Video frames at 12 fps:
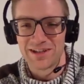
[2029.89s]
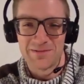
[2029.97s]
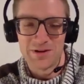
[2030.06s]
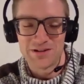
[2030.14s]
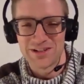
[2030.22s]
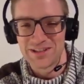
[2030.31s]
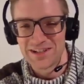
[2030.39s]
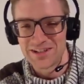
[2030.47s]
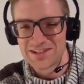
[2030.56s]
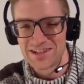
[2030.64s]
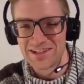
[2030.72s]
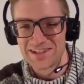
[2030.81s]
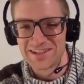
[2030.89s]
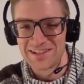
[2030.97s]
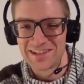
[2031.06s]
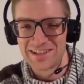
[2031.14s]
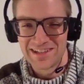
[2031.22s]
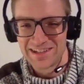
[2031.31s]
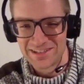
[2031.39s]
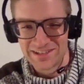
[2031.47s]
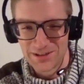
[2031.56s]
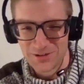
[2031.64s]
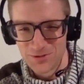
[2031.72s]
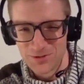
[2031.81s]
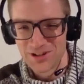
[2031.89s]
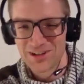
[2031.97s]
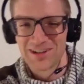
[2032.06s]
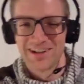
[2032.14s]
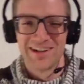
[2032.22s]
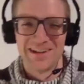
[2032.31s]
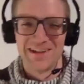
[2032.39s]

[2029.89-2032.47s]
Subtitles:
Like I'm actually not that excited to like get into the work.